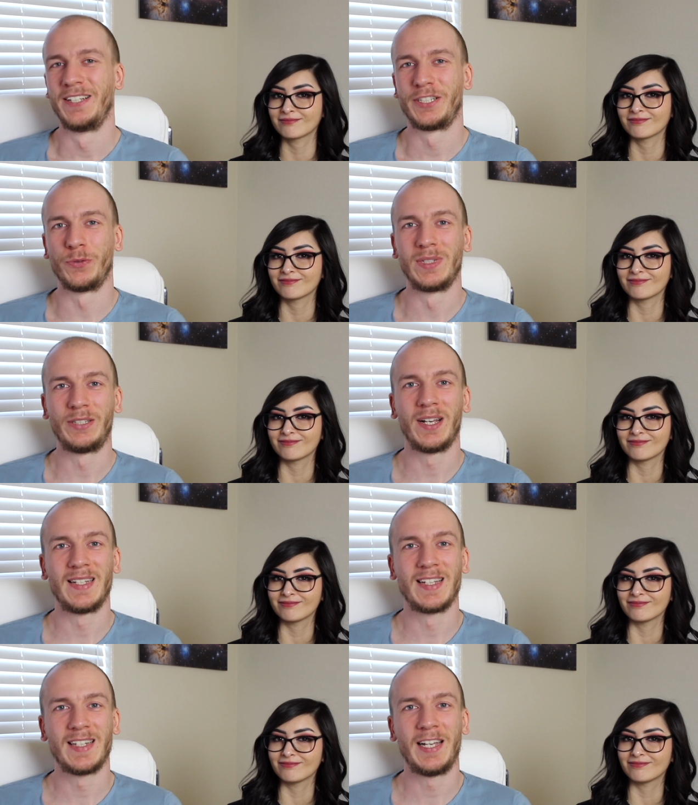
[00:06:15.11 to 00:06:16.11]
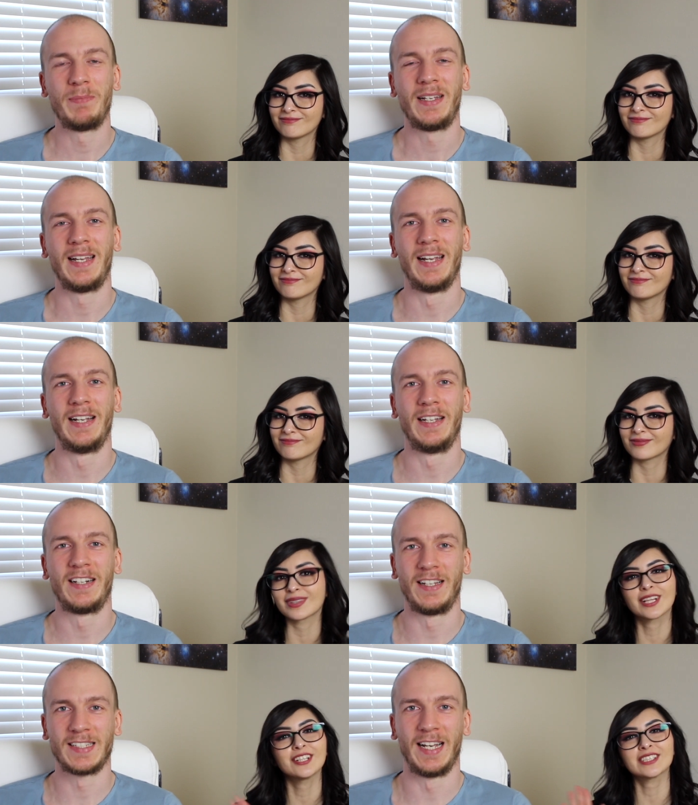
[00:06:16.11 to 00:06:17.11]
Speaker 1: So we'll see you guys next time and
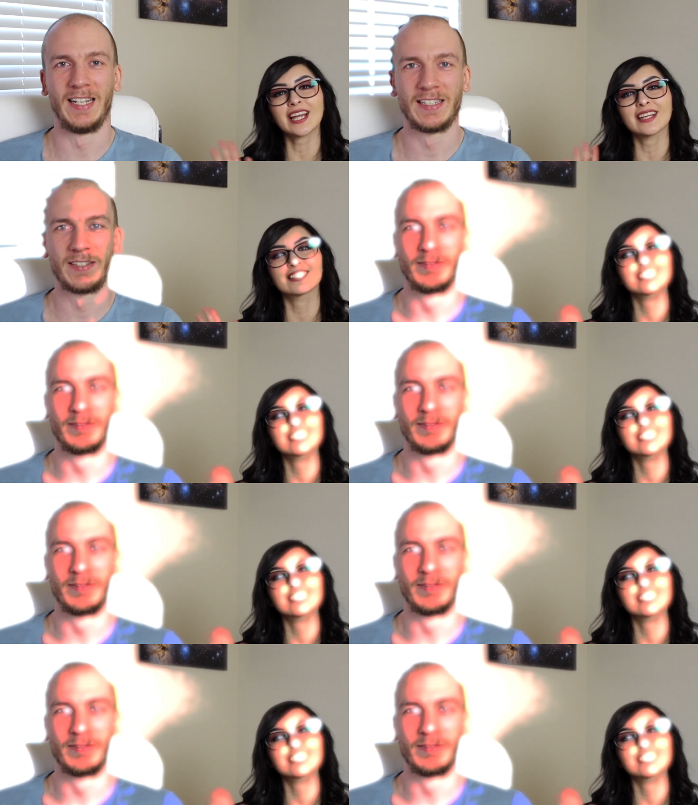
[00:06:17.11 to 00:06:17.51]
Kudos guys.